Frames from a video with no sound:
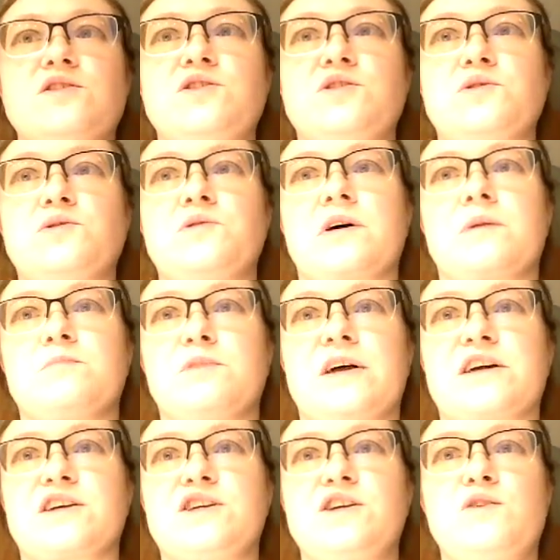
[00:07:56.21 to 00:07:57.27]
to the
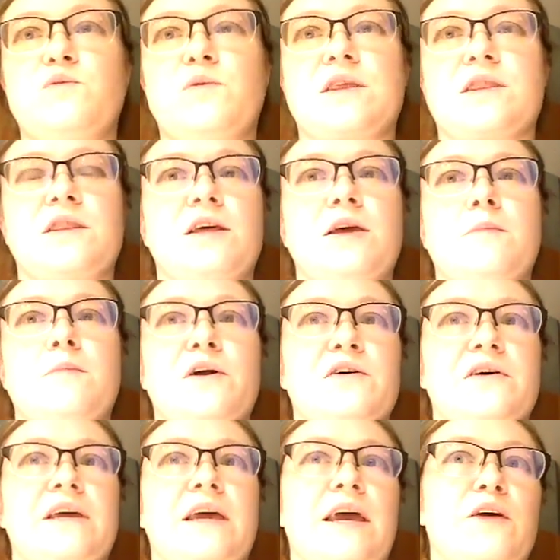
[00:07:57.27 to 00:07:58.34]
complexion with the
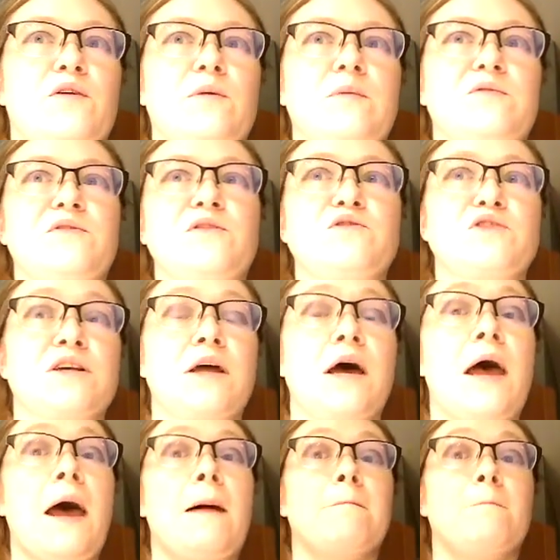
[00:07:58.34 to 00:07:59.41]
Mary Kay Chromafusion
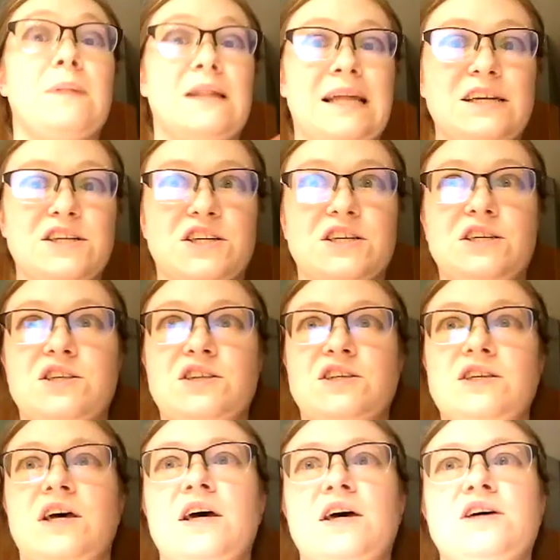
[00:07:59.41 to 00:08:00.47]

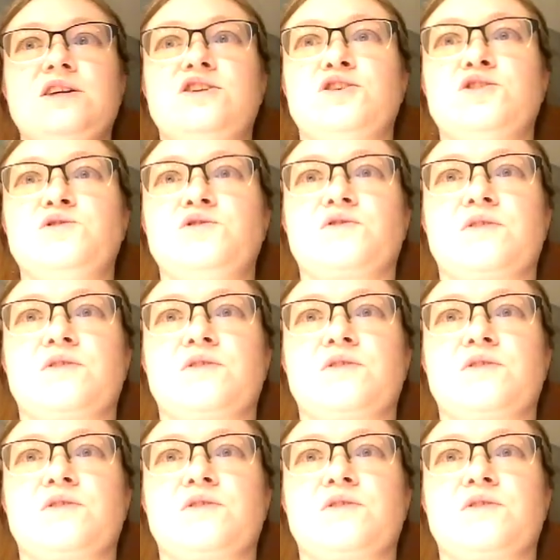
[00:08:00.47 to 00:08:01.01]
blushes. Choose